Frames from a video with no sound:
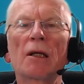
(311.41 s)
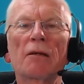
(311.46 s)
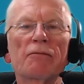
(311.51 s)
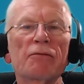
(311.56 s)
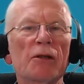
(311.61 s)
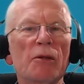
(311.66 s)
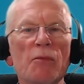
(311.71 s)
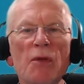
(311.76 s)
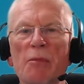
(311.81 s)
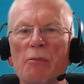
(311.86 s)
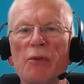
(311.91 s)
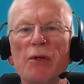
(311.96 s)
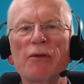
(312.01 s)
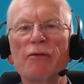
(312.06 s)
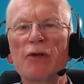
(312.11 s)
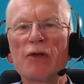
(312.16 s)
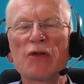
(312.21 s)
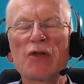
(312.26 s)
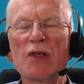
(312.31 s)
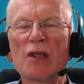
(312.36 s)
from the
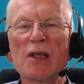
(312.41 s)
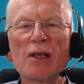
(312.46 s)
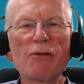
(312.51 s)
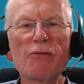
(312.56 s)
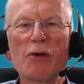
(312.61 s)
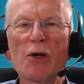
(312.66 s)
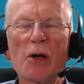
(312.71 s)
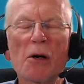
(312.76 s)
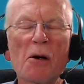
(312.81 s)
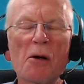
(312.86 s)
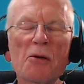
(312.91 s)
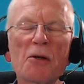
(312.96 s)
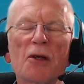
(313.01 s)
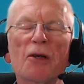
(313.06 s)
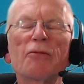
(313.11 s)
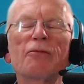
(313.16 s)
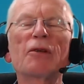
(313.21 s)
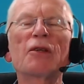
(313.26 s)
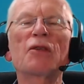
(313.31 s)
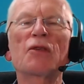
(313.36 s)
privacy of your own
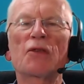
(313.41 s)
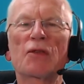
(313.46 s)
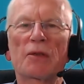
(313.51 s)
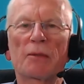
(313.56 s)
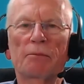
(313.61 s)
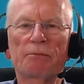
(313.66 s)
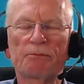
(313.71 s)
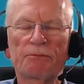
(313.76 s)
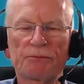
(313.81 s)
office.